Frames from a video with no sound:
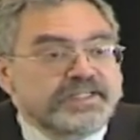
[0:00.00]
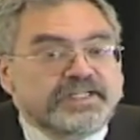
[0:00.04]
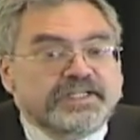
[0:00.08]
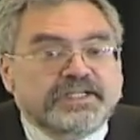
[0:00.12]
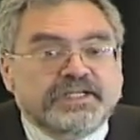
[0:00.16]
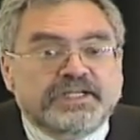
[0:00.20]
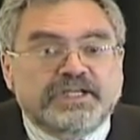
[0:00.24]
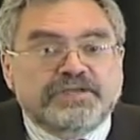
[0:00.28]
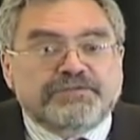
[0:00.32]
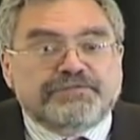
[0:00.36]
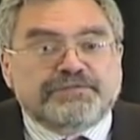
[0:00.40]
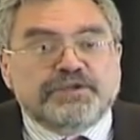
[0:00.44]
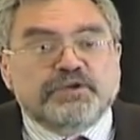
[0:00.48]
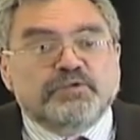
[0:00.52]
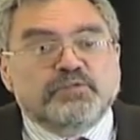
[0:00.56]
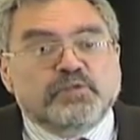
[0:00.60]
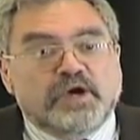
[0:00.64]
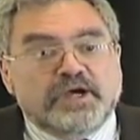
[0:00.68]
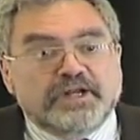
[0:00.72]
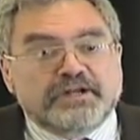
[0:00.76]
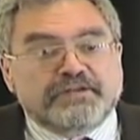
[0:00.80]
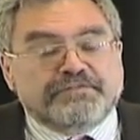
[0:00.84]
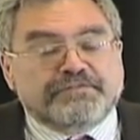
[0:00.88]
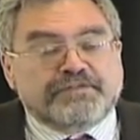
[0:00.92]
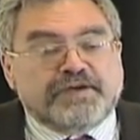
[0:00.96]
If you
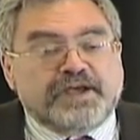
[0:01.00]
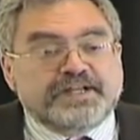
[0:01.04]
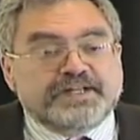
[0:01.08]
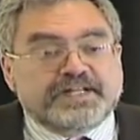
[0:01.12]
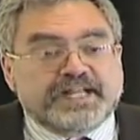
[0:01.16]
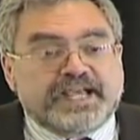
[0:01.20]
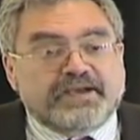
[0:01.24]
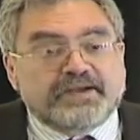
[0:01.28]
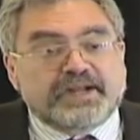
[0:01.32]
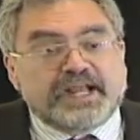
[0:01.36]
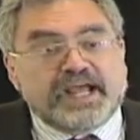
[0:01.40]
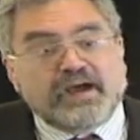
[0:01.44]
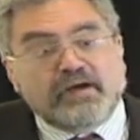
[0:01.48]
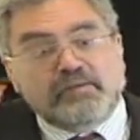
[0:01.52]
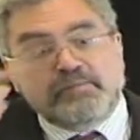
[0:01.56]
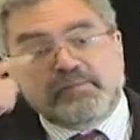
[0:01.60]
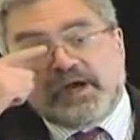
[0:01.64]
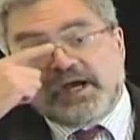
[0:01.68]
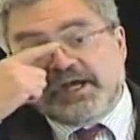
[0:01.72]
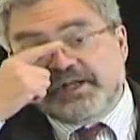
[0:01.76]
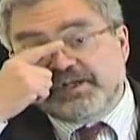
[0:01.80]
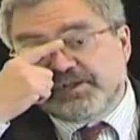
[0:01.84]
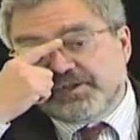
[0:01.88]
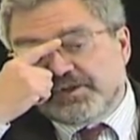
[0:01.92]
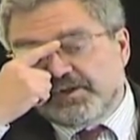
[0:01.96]
want to find out how
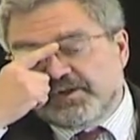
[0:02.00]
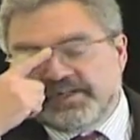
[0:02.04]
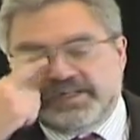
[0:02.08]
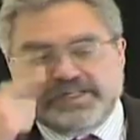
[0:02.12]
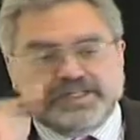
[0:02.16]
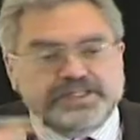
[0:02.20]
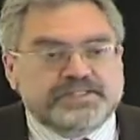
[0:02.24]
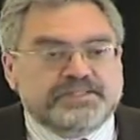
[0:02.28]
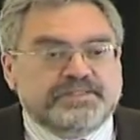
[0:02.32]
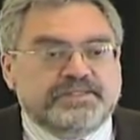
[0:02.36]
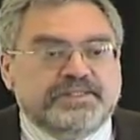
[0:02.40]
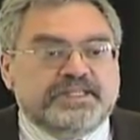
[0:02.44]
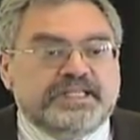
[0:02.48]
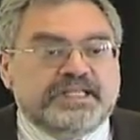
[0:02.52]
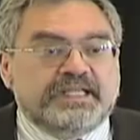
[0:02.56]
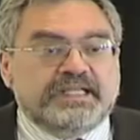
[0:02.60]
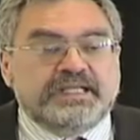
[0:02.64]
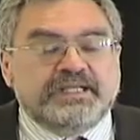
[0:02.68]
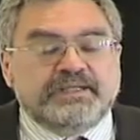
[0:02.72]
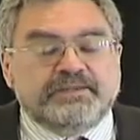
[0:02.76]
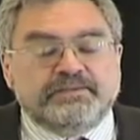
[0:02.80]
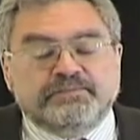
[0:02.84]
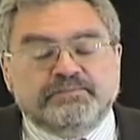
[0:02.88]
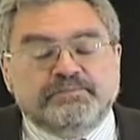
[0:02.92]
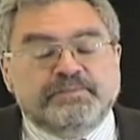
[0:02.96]
much,
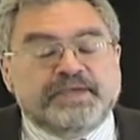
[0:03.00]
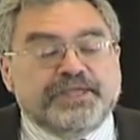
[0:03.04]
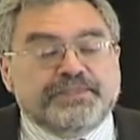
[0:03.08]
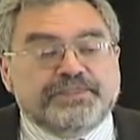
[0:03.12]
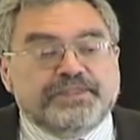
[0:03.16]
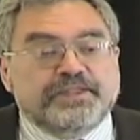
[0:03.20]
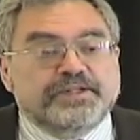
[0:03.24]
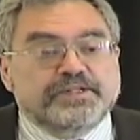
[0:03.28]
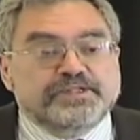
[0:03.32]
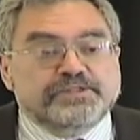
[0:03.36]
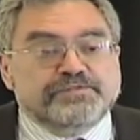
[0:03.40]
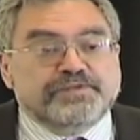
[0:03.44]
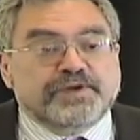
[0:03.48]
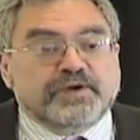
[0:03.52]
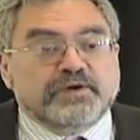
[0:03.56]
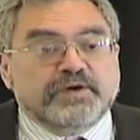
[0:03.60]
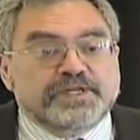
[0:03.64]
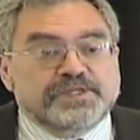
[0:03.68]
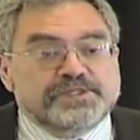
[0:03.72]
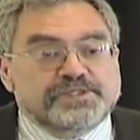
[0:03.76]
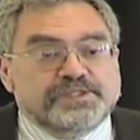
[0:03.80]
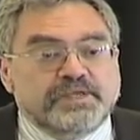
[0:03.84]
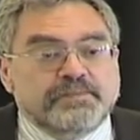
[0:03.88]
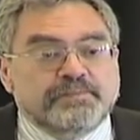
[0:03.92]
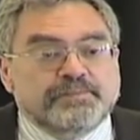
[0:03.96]
the method is very
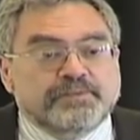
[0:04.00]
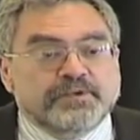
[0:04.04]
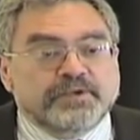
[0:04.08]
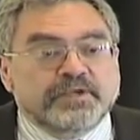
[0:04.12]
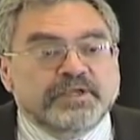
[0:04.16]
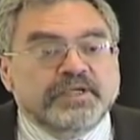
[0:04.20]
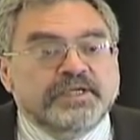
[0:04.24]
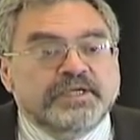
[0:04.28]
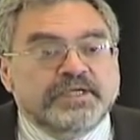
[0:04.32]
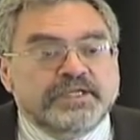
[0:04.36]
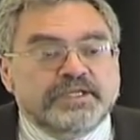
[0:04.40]
simple.